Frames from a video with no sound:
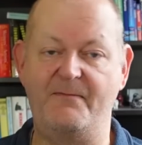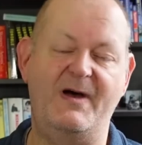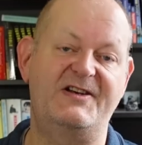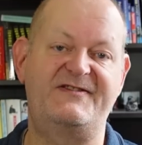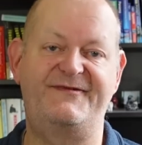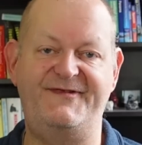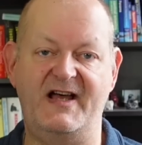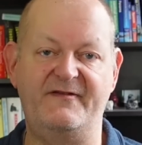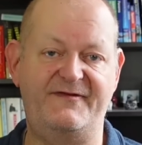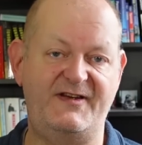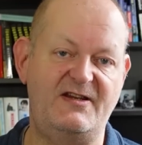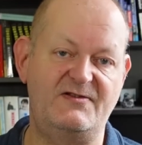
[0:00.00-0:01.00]
much fun
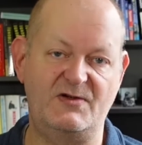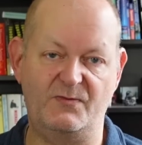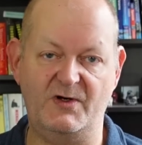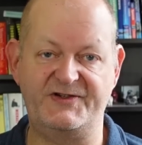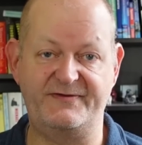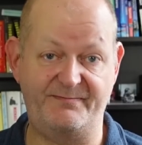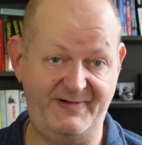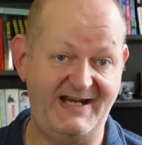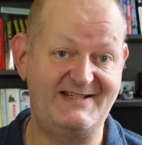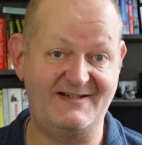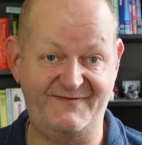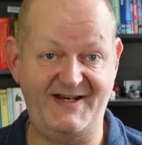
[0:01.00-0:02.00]
for you to watch
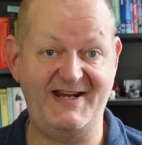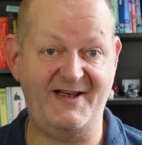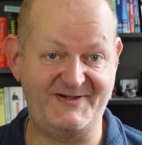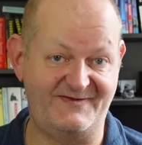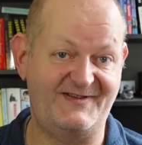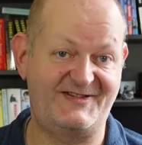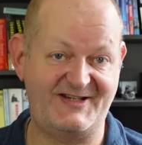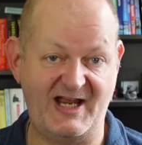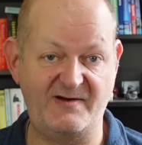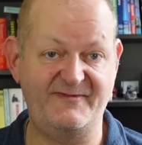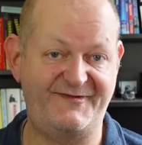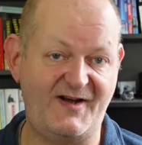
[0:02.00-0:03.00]
repeated videos of the
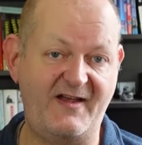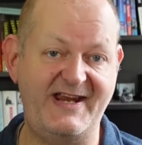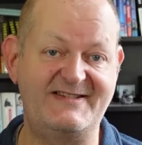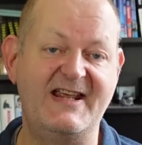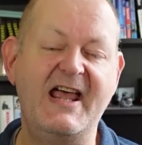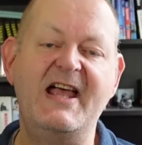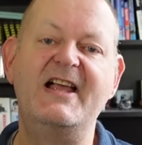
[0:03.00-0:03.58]
same flight.